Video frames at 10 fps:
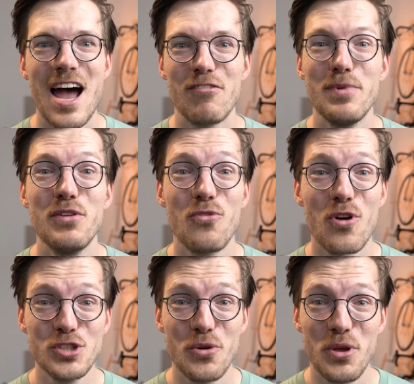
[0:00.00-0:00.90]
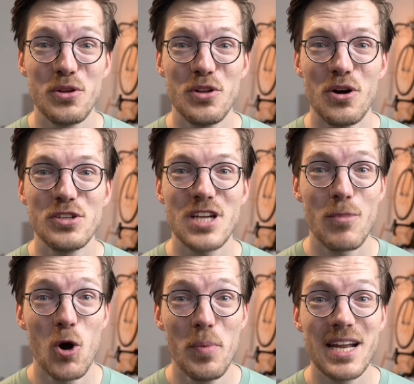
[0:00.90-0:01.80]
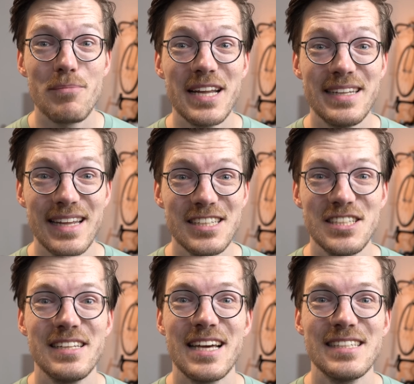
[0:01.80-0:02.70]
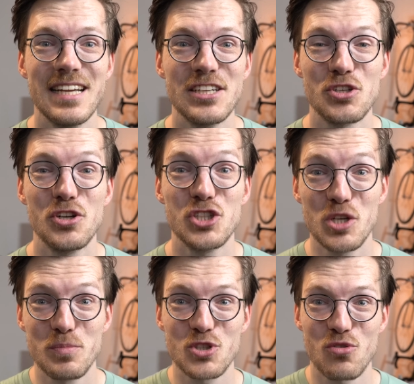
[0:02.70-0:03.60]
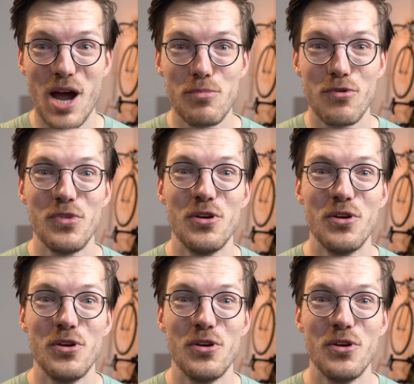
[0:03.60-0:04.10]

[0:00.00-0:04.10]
And before showing you those, I'm hoping that my diligent testing has earned a subscribe from